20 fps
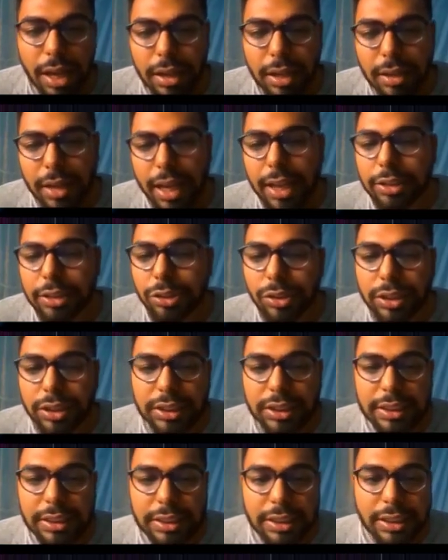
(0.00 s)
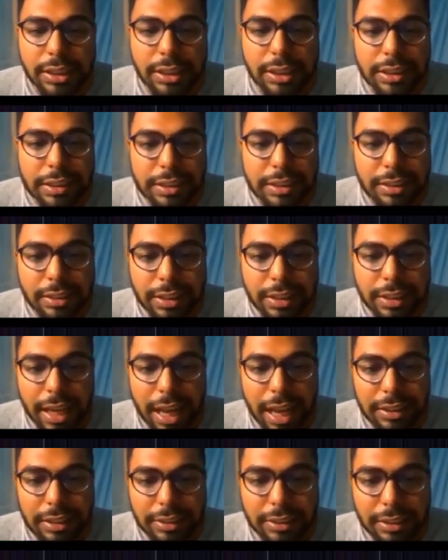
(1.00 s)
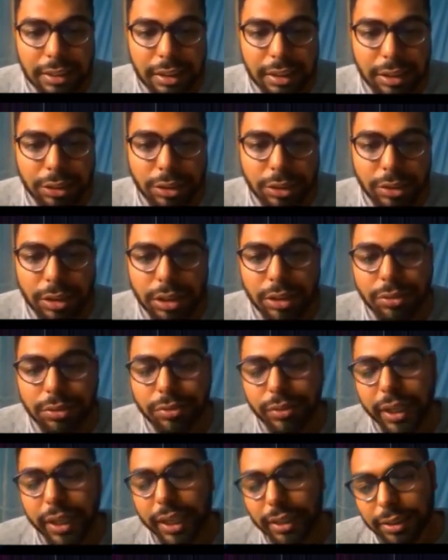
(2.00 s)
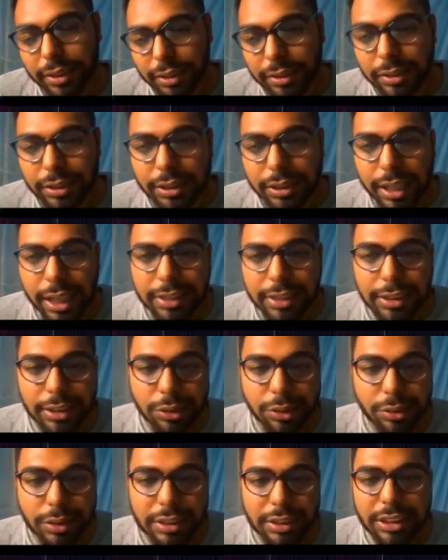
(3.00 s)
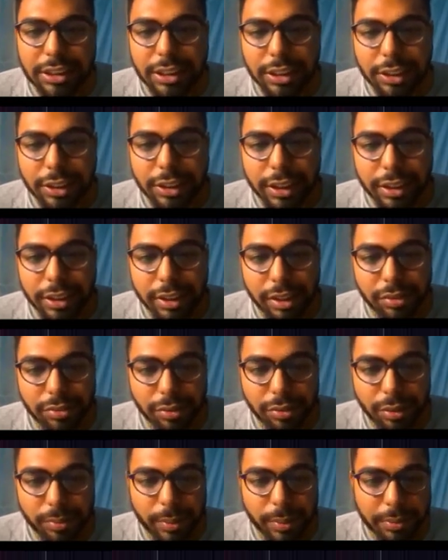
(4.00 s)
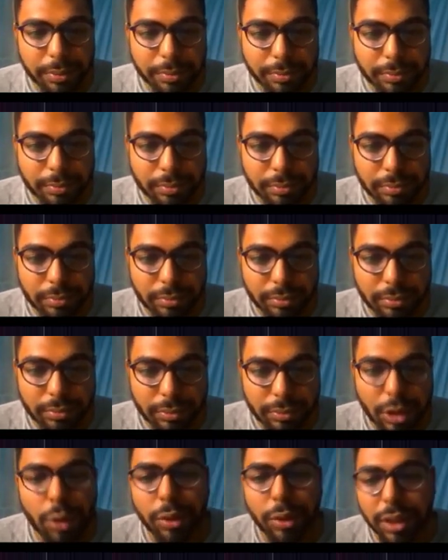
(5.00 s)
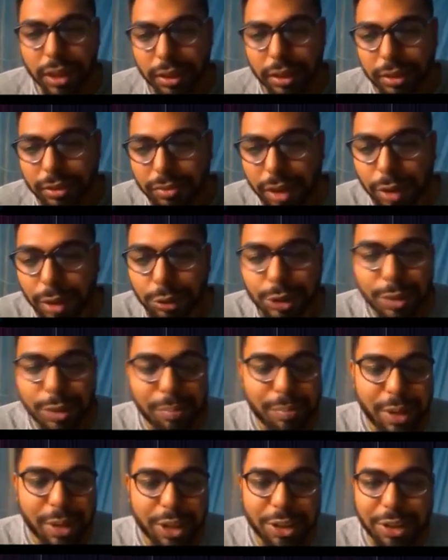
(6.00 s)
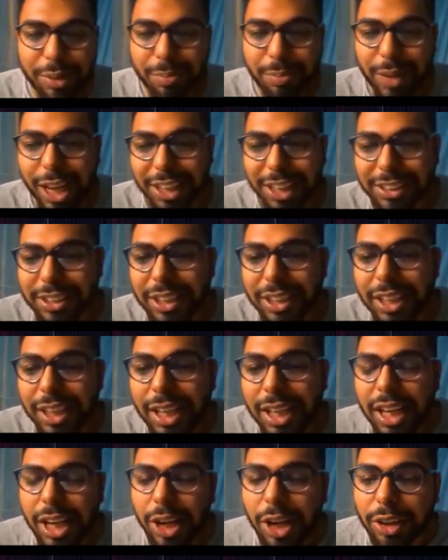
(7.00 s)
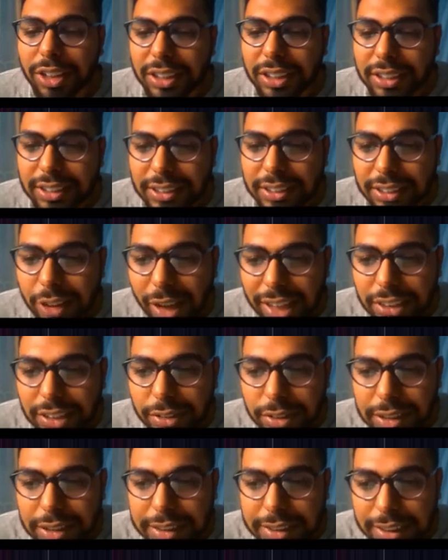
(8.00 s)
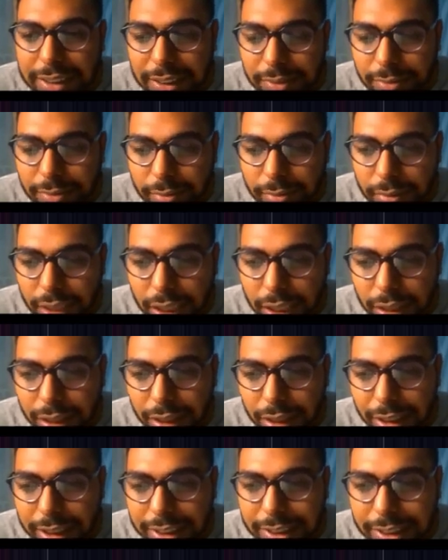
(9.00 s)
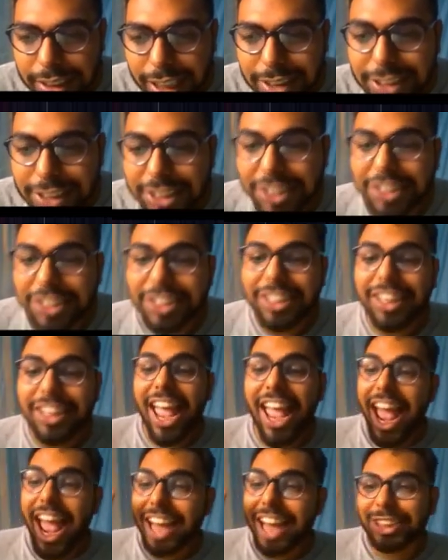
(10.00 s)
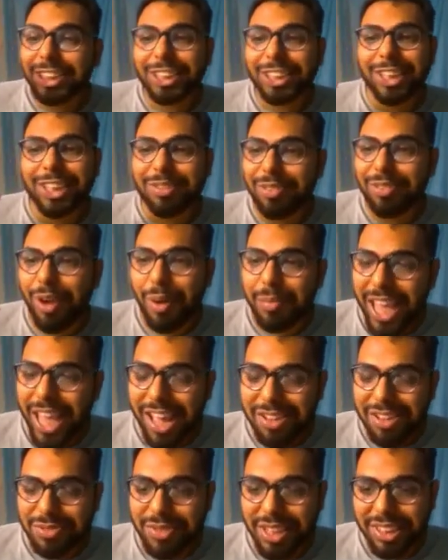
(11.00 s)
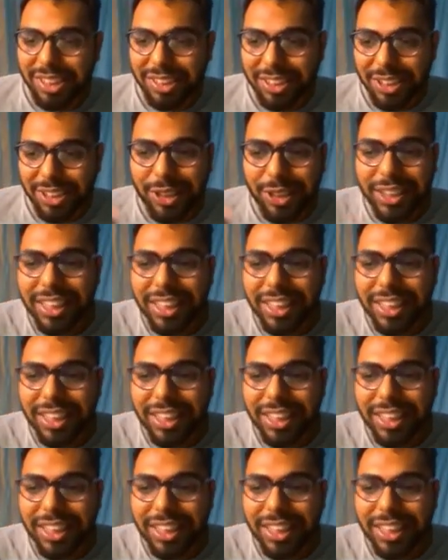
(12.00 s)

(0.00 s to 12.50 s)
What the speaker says: And as you can see, it has actually generated a for me. Okay, it found some better replies. Okay, so as you can see, it has generated a hashtag for me as well.